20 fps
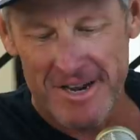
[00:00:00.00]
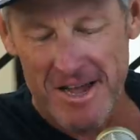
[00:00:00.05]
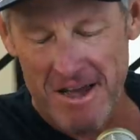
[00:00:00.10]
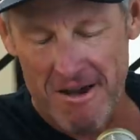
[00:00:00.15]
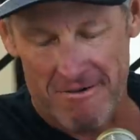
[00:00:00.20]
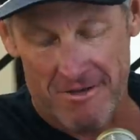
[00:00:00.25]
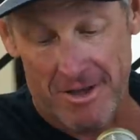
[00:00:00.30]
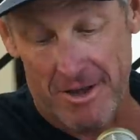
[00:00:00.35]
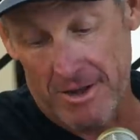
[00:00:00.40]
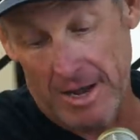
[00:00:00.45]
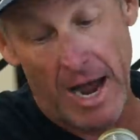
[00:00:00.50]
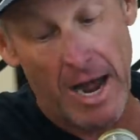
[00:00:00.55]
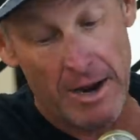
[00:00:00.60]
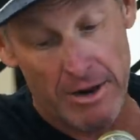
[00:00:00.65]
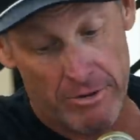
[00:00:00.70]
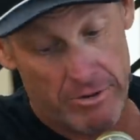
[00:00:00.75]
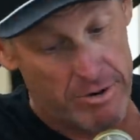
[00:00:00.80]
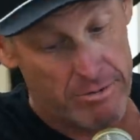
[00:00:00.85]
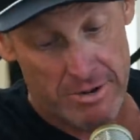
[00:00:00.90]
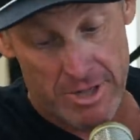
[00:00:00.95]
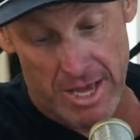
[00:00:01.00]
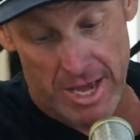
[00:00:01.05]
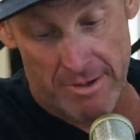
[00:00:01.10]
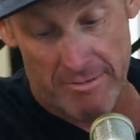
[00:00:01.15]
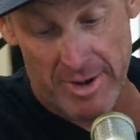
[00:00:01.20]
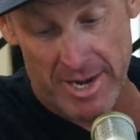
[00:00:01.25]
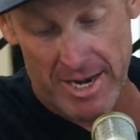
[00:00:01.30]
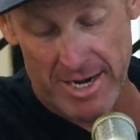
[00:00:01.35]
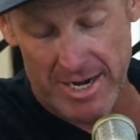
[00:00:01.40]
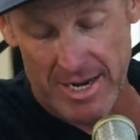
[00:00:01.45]
No, that, I agree with
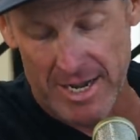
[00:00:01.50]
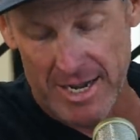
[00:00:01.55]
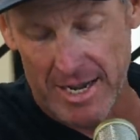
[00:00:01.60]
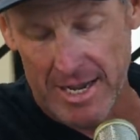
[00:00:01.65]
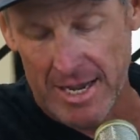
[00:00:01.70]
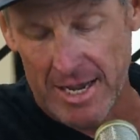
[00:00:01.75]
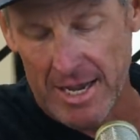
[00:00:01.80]
that, man.